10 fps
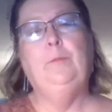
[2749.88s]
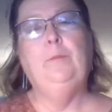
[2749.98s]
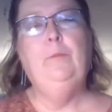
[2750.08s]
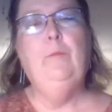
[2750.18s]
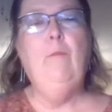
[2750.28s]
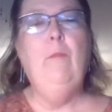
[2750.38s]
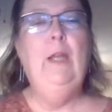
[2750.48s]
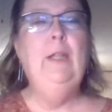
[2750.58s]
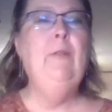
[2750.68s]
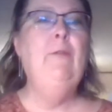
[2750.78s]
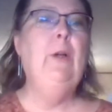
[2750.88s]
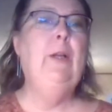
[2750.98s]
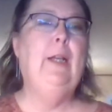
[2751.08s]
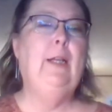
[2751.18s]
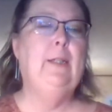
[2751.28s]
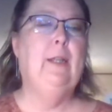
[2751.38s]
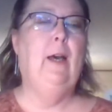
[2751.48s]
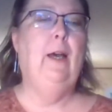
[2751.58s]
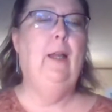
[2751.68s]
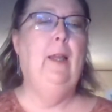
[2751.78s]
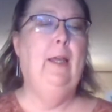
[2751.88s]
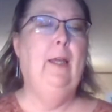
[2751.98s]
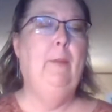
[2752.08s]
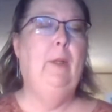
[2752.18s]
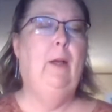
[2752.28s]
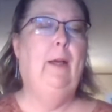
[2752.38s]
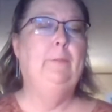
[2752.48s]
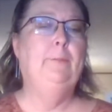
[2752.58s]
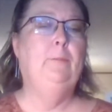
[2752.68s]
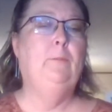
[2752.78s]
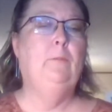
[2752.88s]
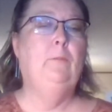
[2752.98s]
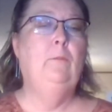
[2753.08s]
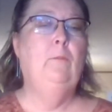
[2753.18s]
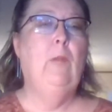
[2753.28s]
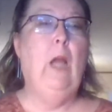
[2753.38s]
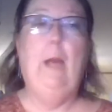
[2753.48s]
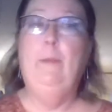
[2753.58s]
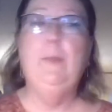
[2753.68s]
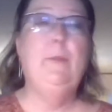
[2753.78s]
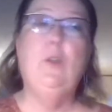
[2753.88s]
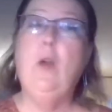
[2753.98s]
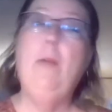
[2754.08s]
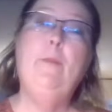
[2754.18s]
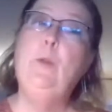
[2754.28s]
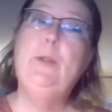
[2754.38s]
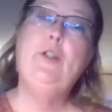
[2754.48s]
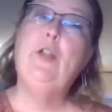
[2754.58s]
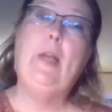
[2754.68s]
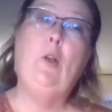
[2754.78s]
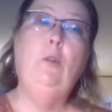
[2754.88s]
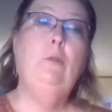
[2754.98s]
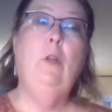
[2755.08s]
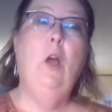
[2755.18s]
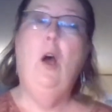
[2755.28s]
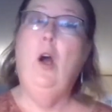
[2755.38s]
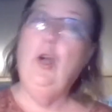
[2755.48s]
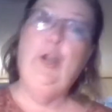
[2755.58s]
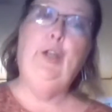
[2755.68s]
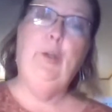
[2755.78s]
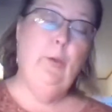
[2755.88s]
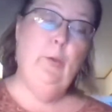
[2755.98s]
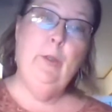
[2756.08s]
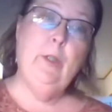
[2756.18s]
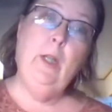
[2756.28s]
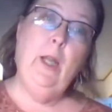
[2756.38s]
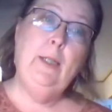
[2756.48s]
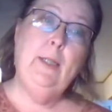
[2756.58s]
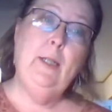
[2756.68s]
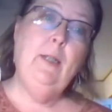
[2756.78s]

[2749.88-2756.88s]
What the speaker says: He's a very nice guy. I like him a lot. I'm subscribed to his channel. Are you, Celestine?